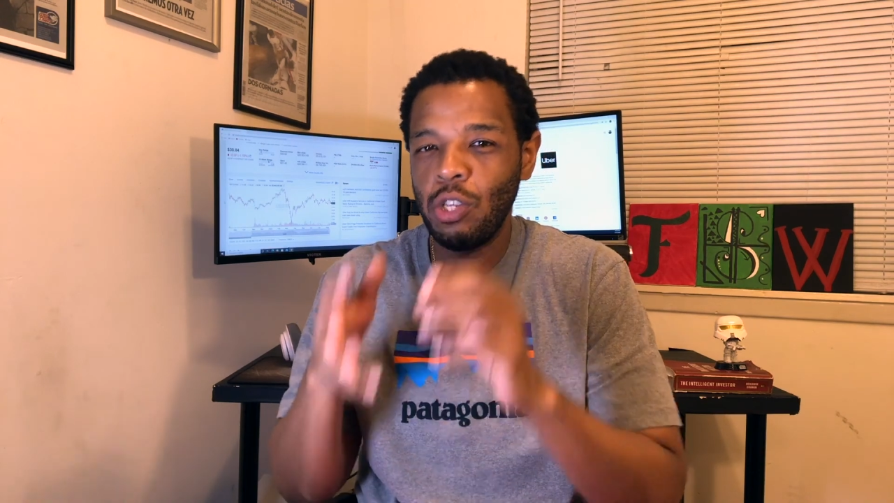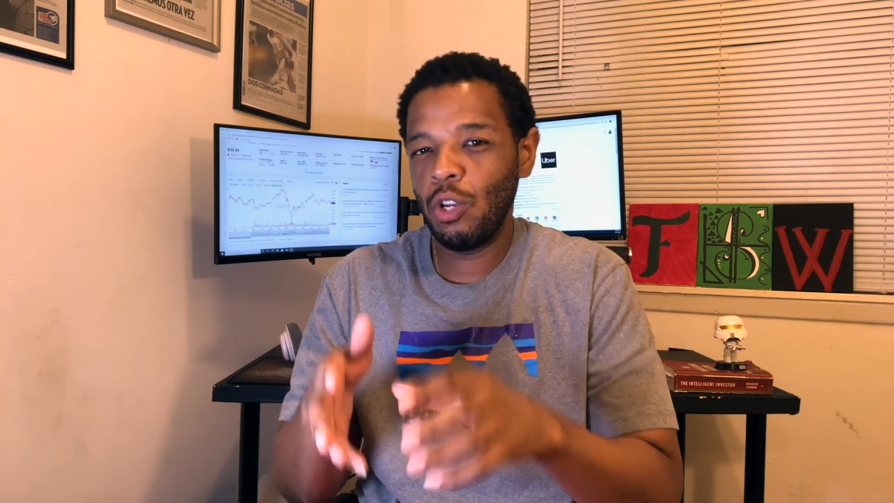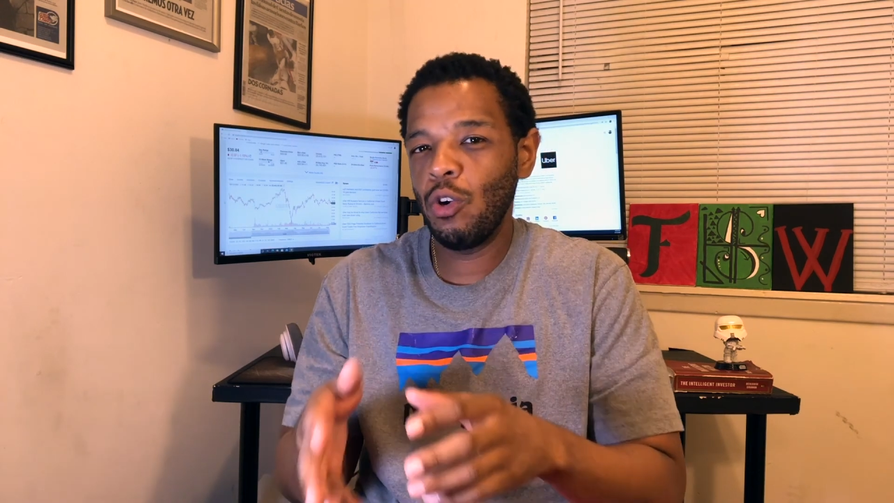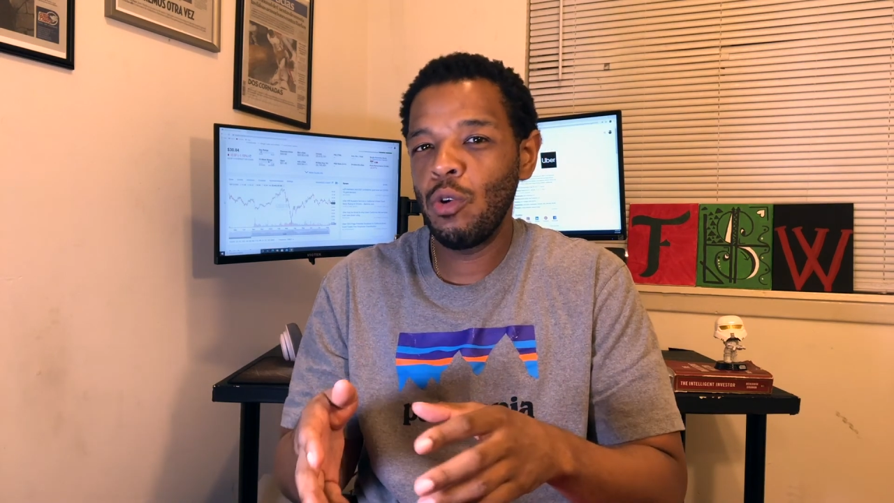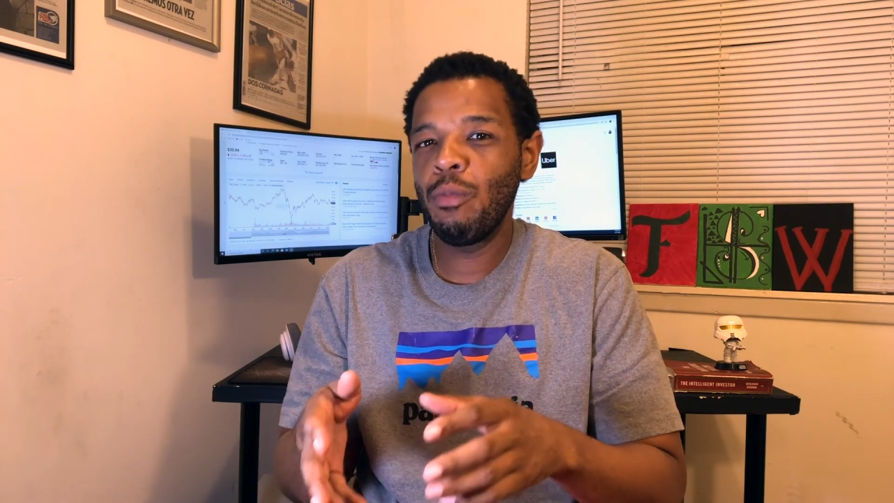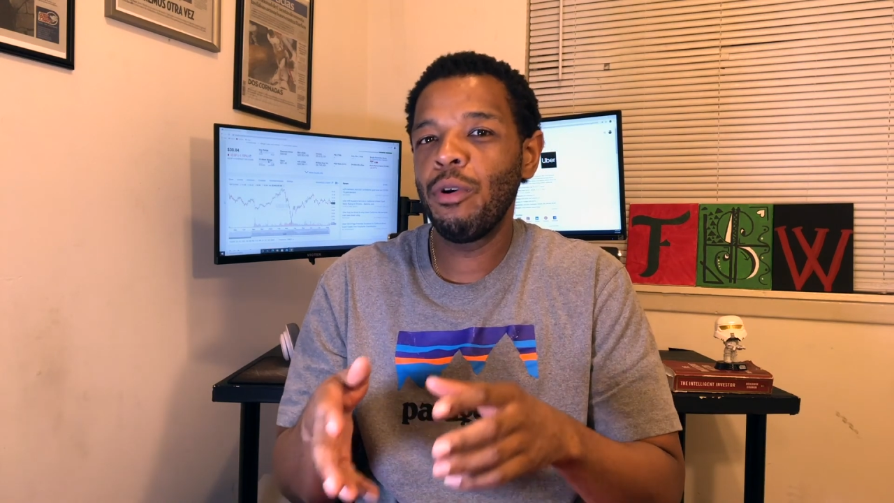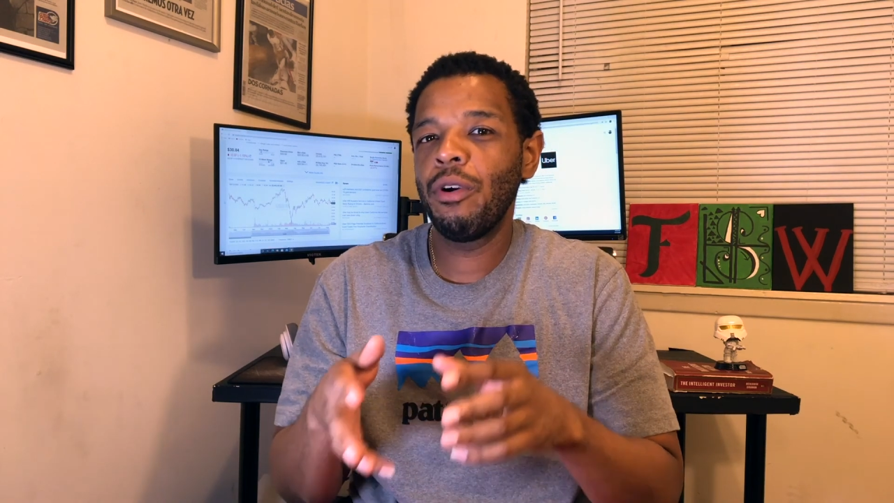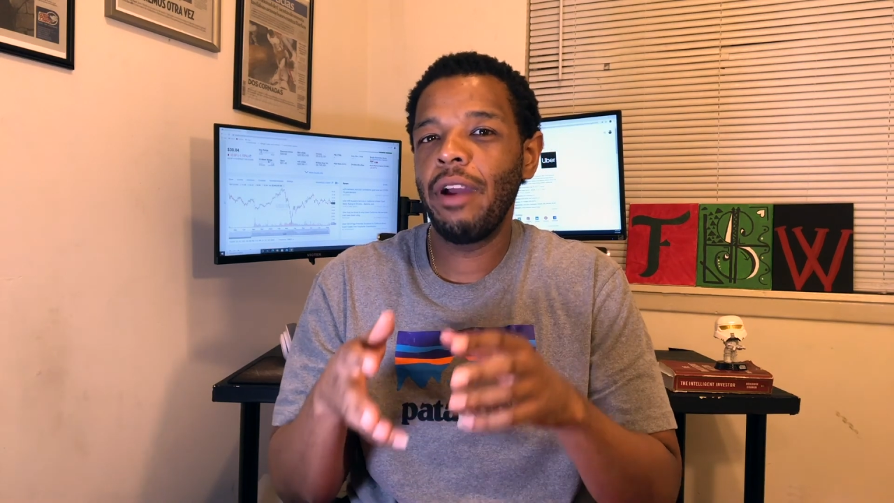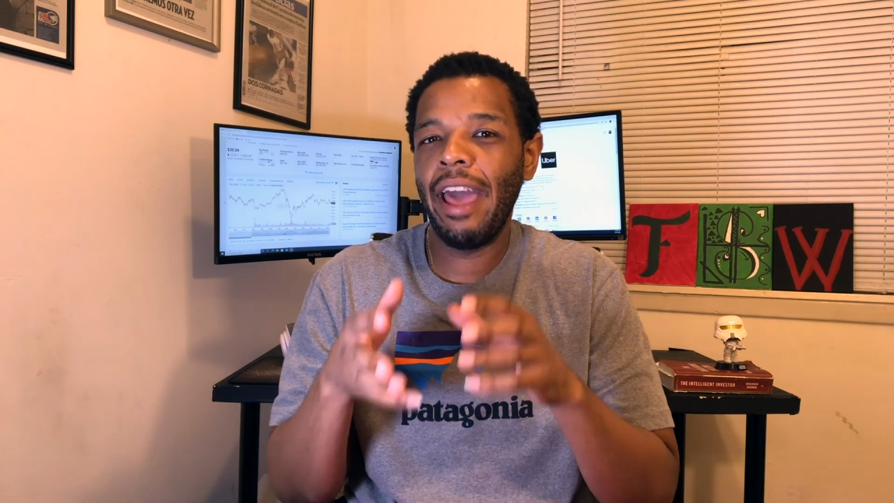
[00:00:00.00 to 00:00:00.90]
to Uber